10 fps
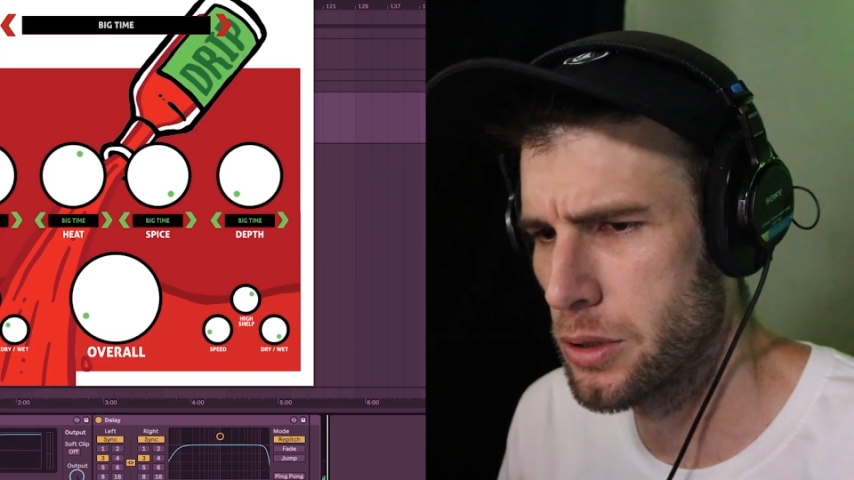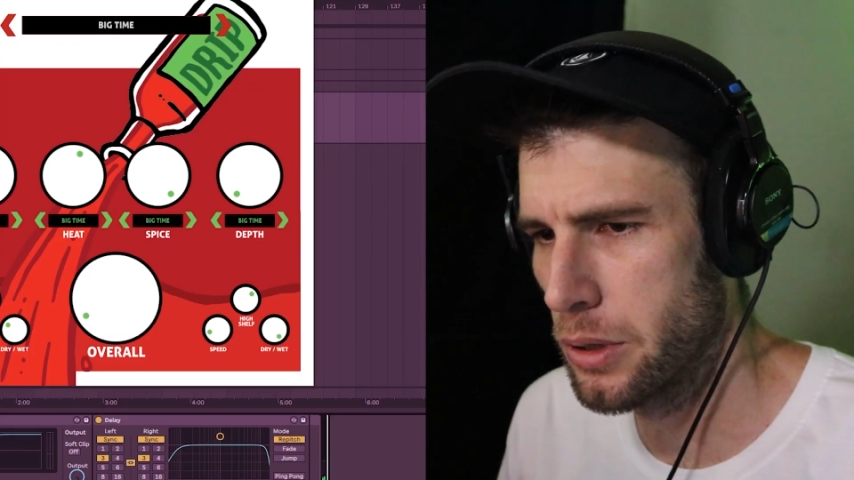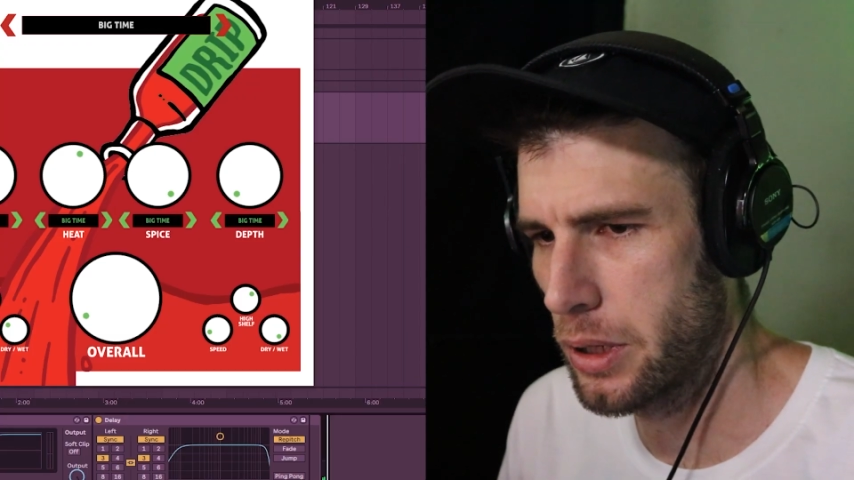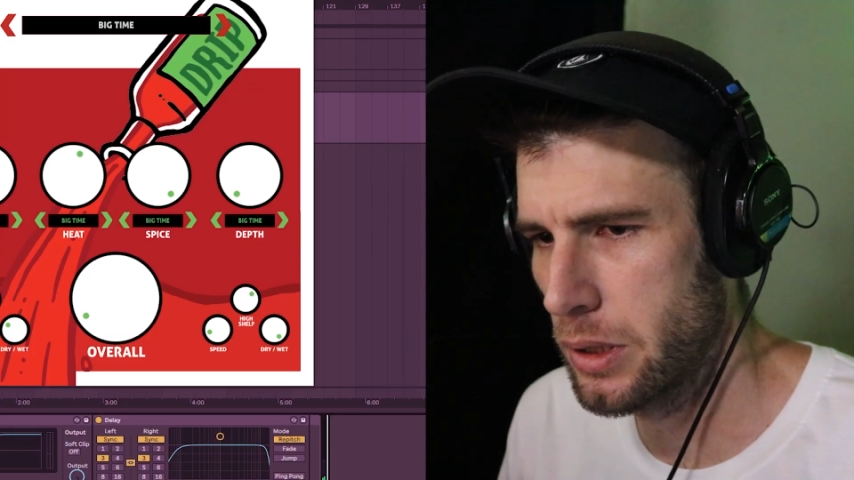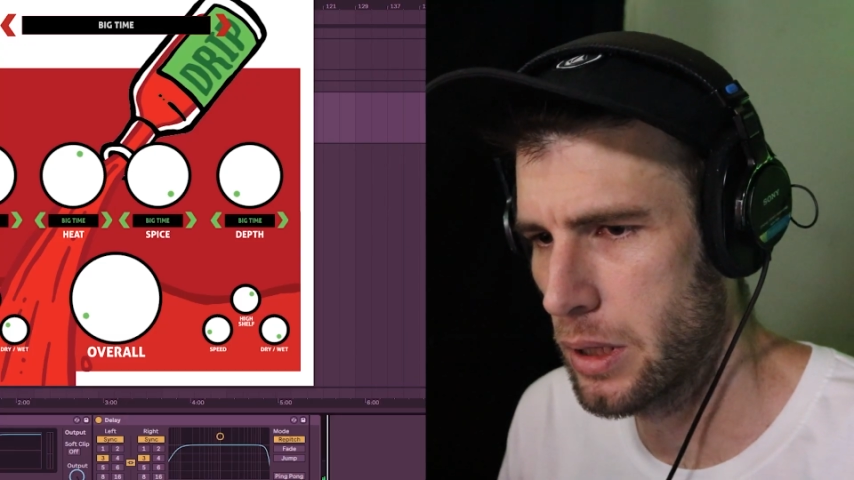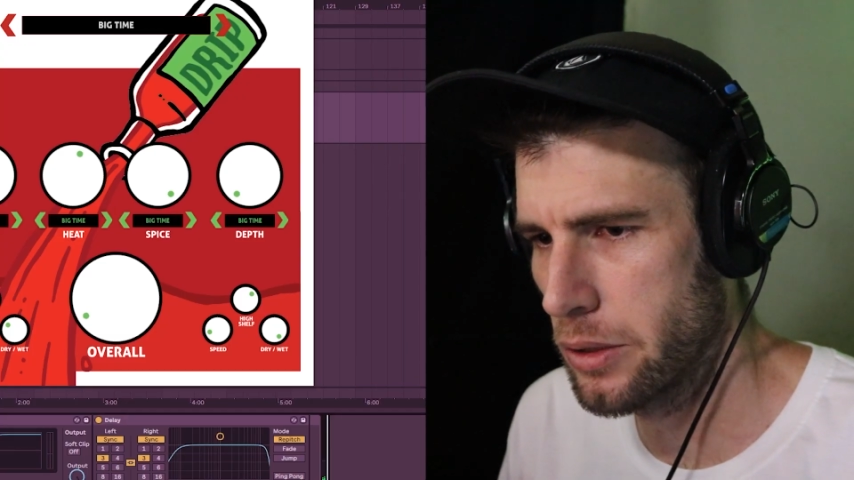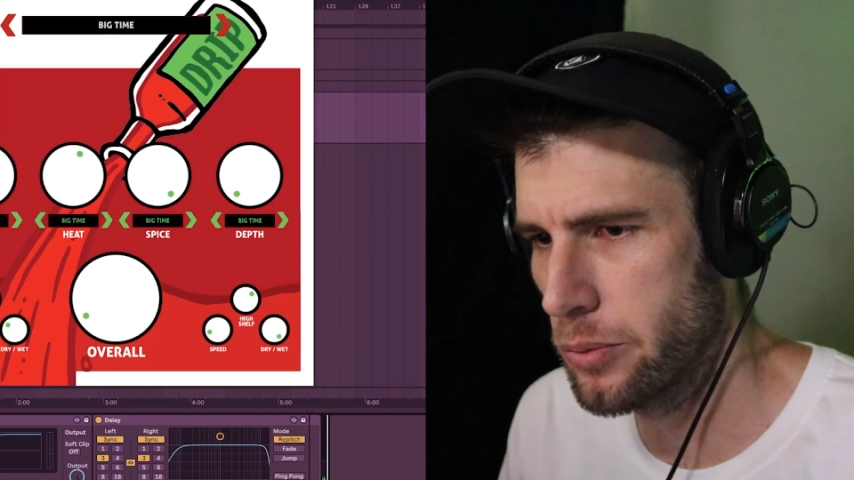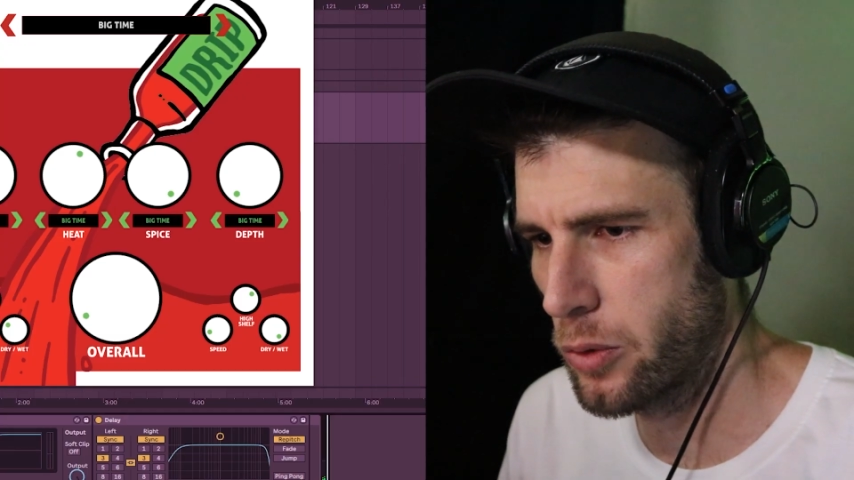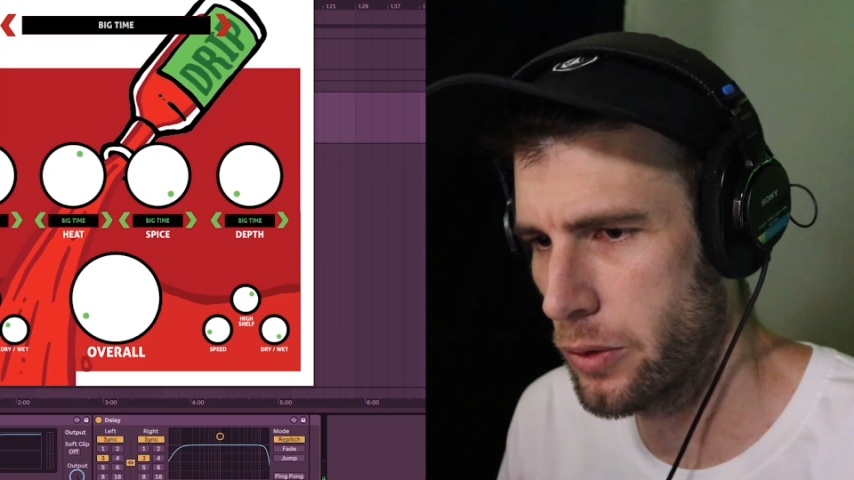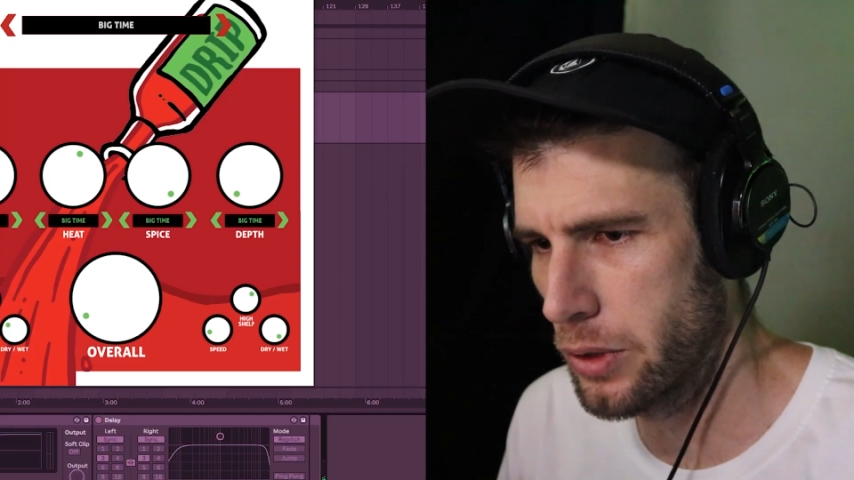delay sounds
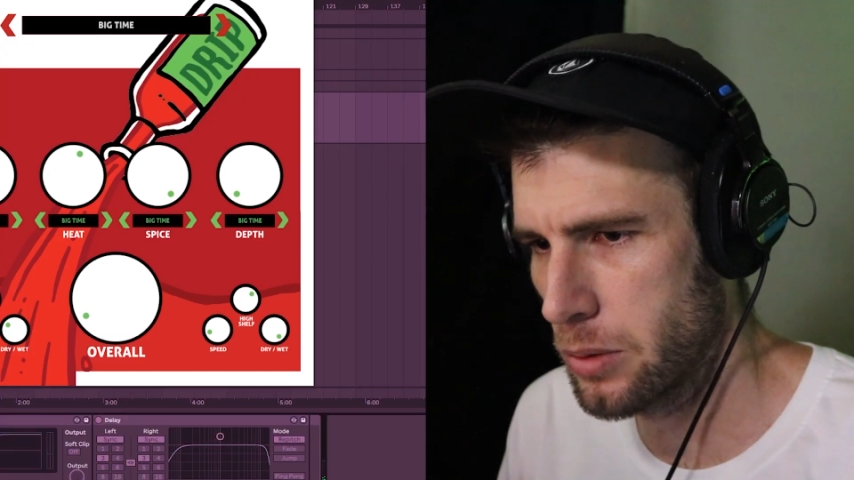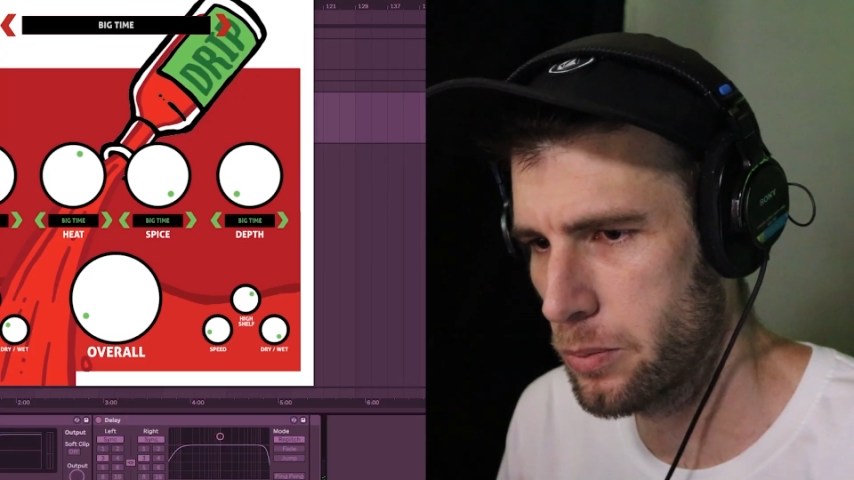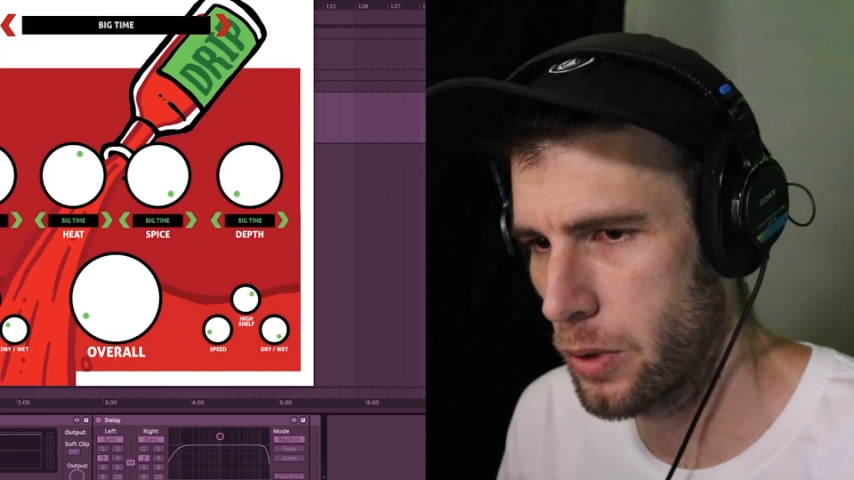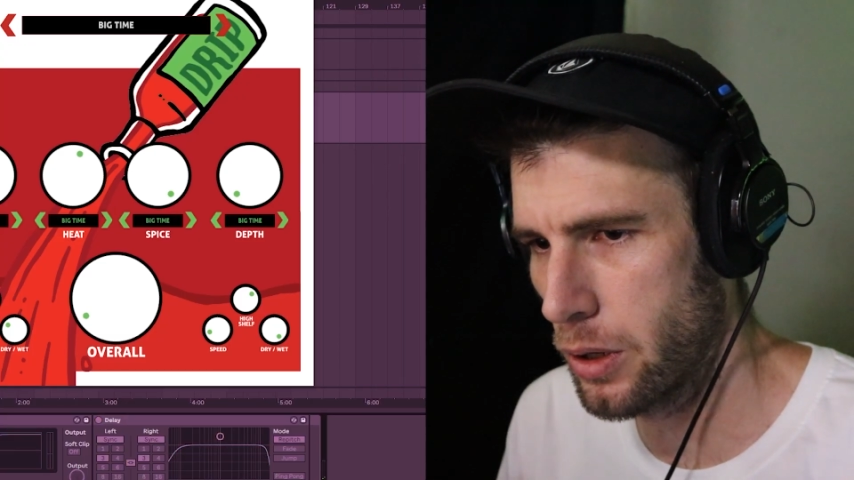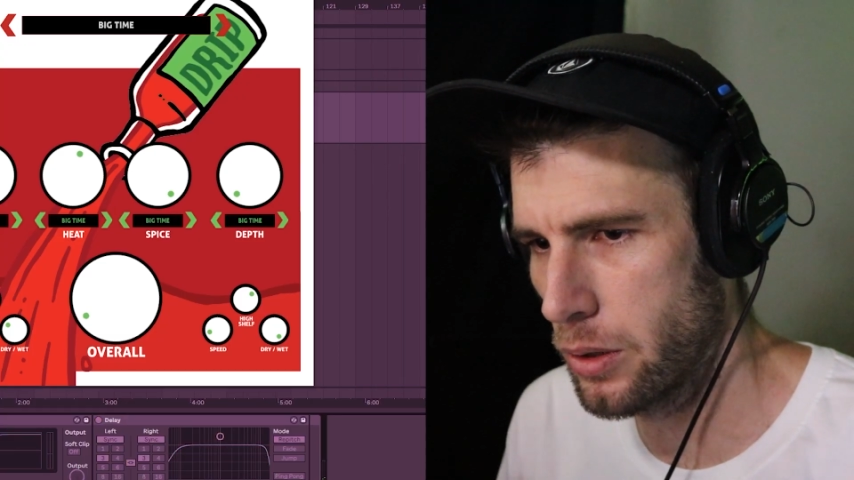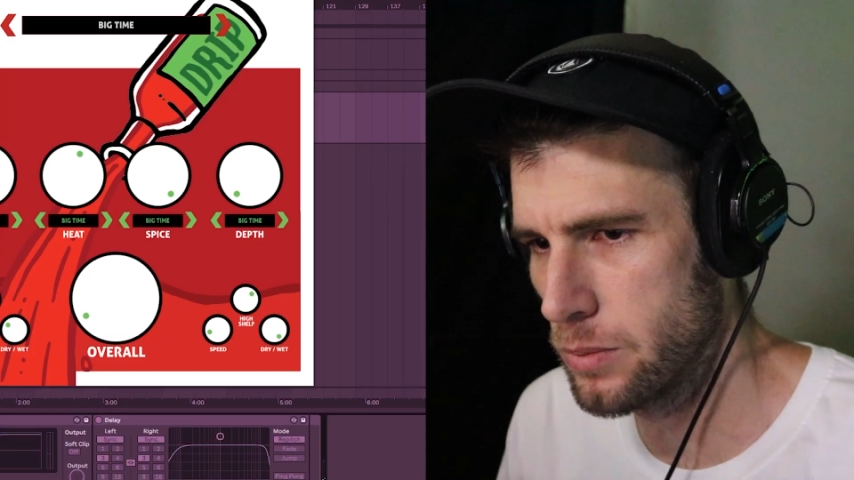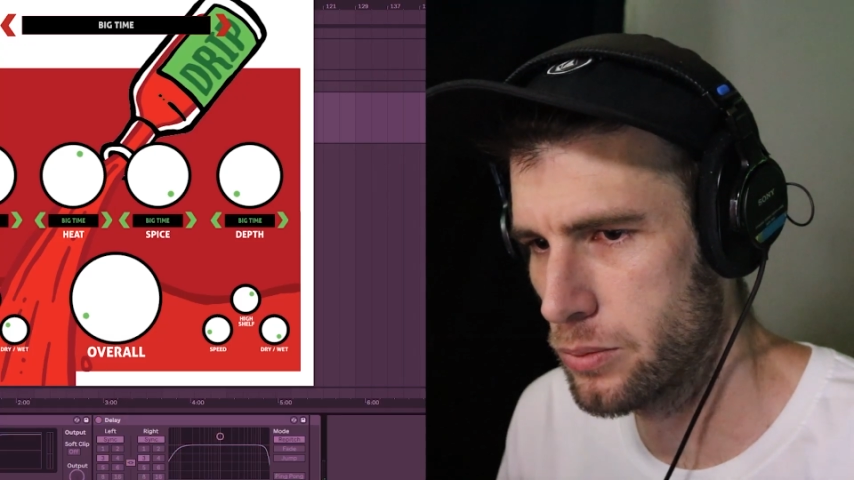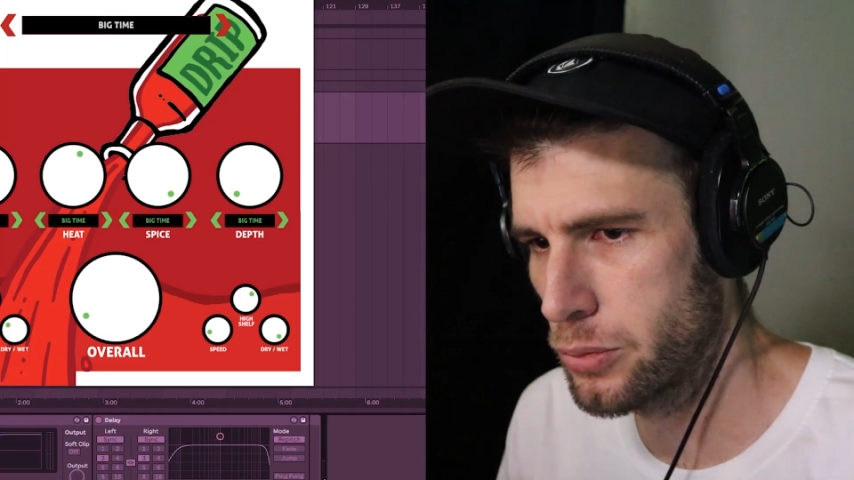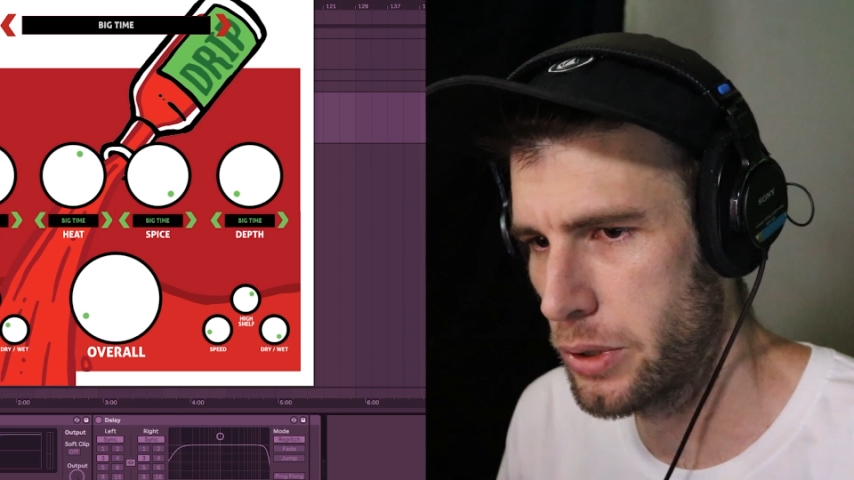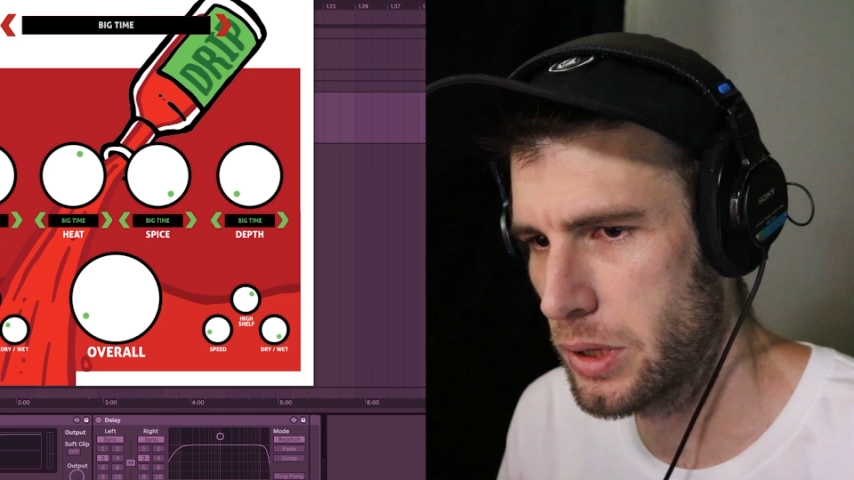more in this
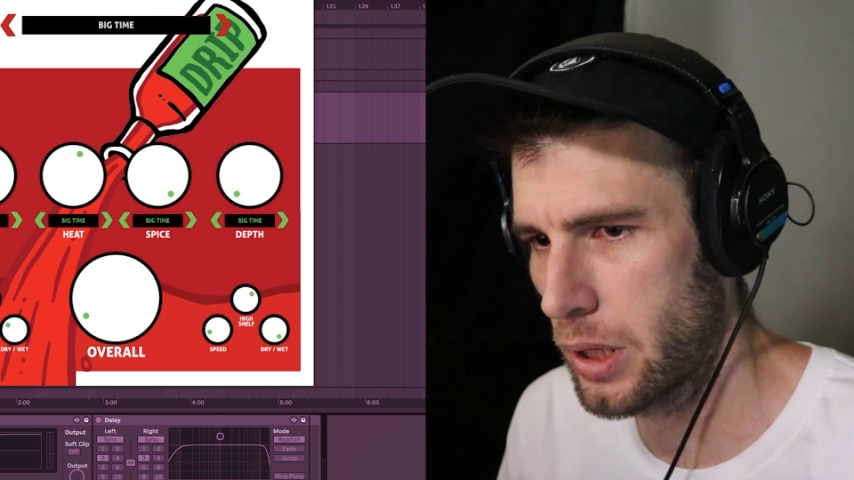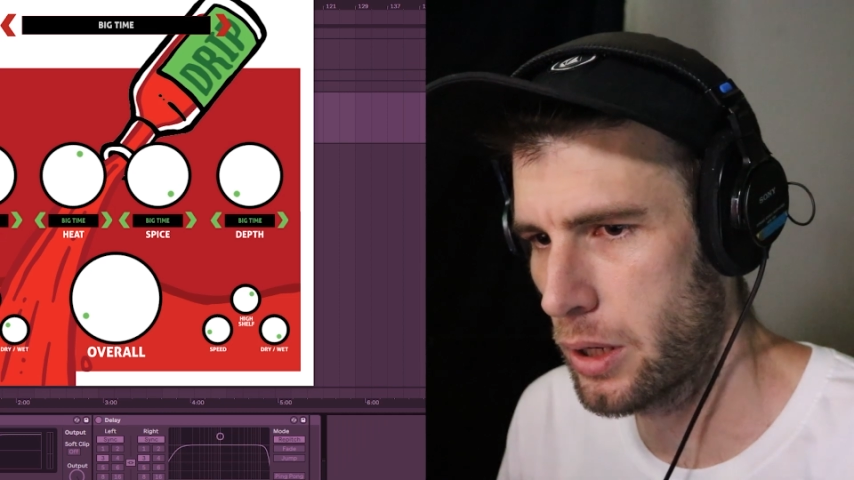preset